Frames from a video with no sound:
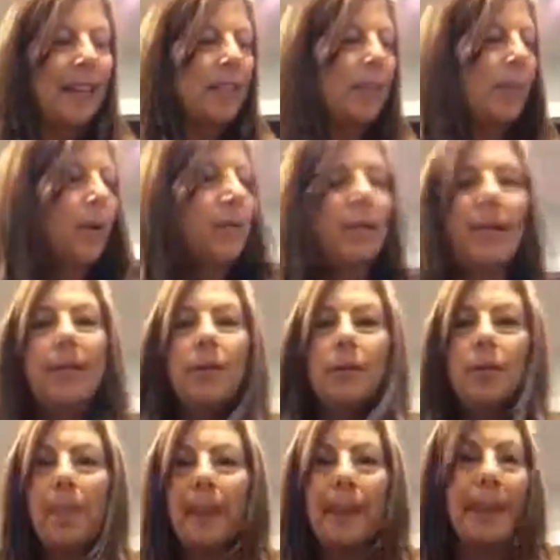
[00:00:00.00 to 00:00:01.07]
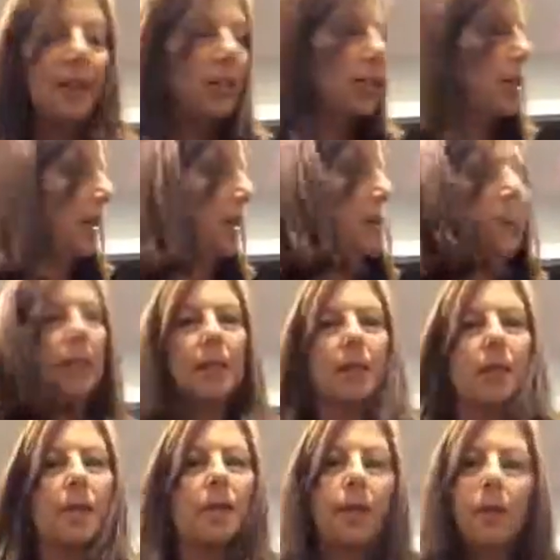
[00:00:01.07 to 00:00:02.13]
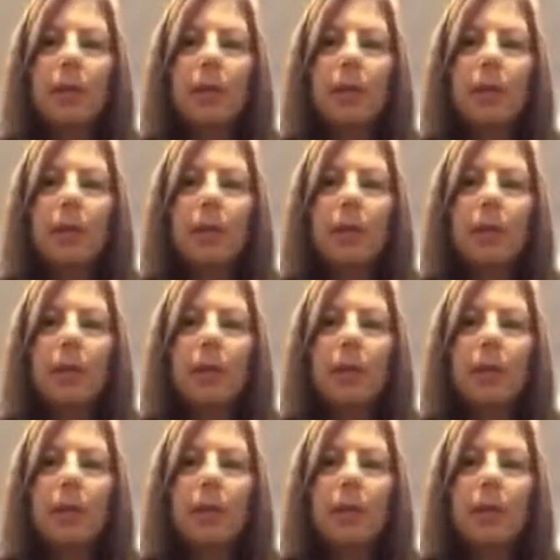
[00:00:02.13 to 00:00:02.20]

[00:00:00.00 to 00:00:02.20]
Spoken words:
So I did use my KitchenAid mixer,